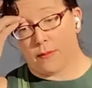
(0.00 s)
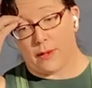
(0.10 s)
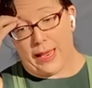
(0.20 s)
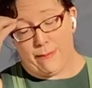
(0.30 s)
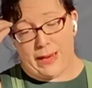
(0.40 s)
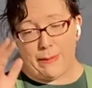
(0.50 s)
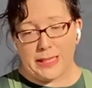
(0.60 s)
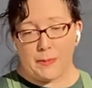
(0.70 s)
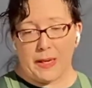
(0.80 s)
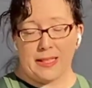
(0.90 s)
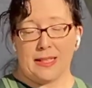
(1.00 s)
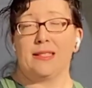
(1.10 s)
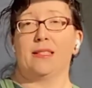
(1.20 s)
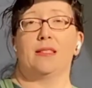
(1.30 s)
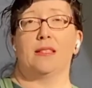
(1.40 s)
And maybe it's because this
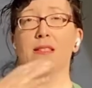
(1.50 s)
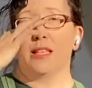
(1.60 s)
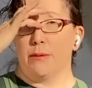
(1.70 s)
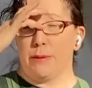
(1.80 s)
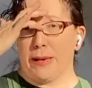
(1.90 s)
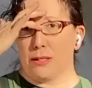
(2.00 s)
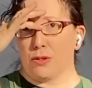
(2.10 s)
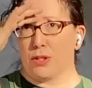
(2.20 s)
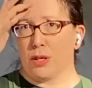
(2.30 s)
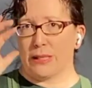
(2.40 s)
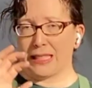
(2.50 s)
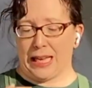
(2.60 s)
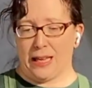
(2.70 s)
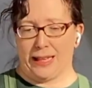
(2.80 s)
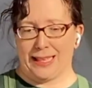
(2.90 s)
is the cinnamon basil, so it's
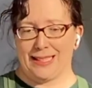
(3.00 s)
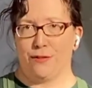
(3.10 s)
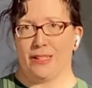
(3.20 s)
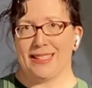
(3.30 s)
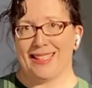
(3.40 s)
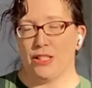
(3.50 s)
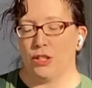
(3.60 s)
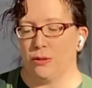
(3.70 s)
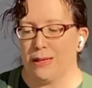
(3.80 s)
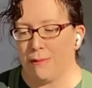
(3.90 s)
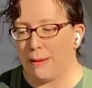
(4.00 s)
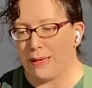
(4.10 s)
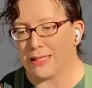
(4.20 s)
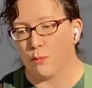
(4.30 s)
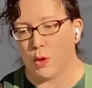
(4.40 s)
got like a different scent to it. Maybe
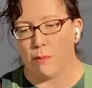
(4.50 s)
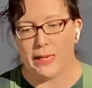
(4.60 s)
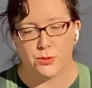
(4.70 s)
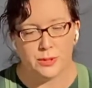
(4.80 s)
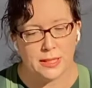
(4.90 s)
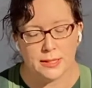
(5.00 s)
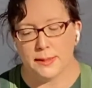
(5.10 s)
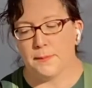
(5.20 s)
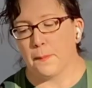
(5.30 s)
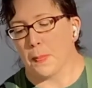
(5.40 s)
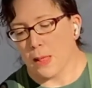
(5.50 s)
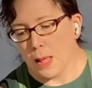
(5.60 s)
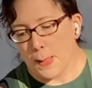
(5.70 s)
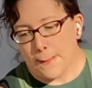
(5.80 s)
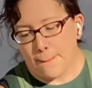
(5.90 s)
it's more pest resistant.
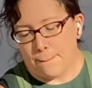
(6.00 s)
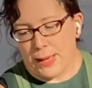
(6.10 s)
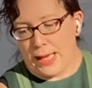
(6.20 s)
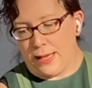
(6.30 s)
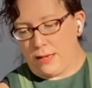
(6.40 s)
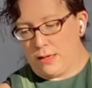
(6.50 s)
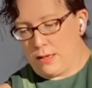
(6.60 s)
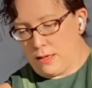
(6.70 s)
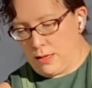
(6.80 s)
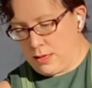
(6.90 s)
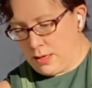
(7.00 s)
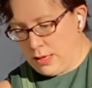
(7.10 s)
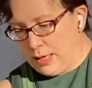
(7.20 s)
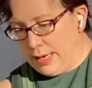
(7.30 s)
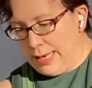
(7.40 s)
But
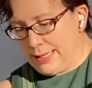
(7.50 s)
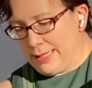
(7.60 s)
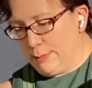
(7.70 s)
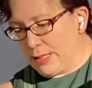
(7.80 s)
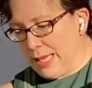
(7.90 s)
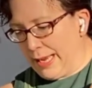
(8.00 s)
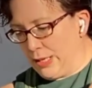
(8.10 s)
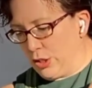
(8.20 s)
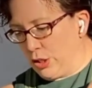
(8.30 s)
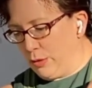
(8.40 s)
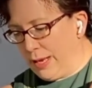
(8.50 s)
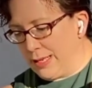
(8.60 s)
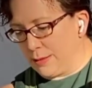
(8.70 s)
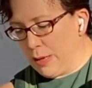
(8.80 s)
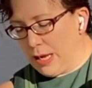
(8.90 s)
it seems like as soon
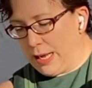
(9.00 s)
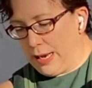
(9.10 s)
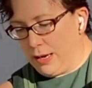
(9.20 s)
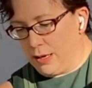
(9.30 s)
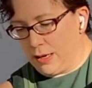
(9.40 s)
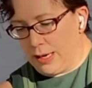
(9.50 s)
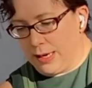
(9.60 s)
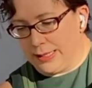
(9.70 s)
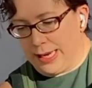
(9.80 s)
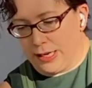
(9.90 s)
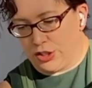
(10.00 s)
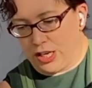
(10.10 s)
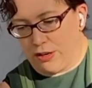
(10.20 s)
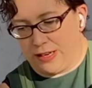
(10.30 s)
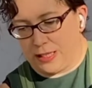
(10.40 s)
as my Italian
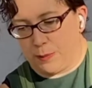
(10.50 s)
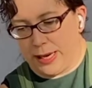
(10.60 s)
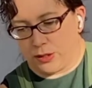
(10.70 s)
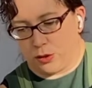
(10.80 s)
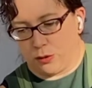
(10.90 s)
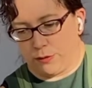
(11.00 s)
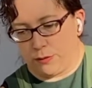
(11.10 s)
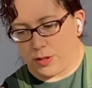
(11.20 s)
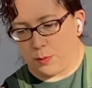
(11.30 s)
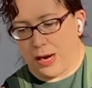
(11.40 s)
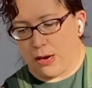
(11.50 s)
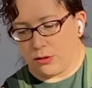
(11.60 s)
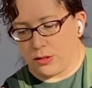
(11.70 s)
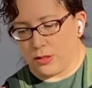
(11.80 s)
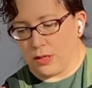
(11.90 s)
Genovese basil
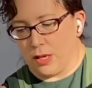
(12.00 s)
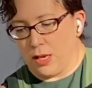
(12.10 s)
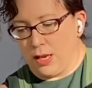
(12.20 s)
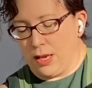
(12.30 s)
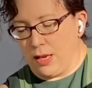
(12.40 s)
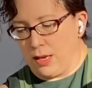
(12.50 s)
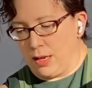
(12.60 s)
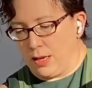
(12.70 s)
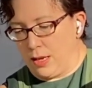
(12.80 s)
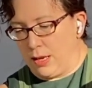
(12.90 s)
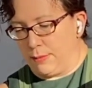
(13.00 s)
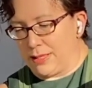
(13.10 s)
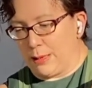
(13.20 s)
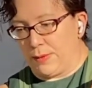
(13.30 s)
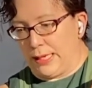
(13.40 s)
sprouts,
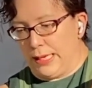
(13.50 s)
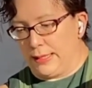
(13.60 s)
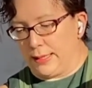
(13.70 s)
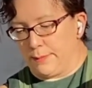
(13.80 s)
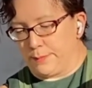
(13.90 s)
something eats it.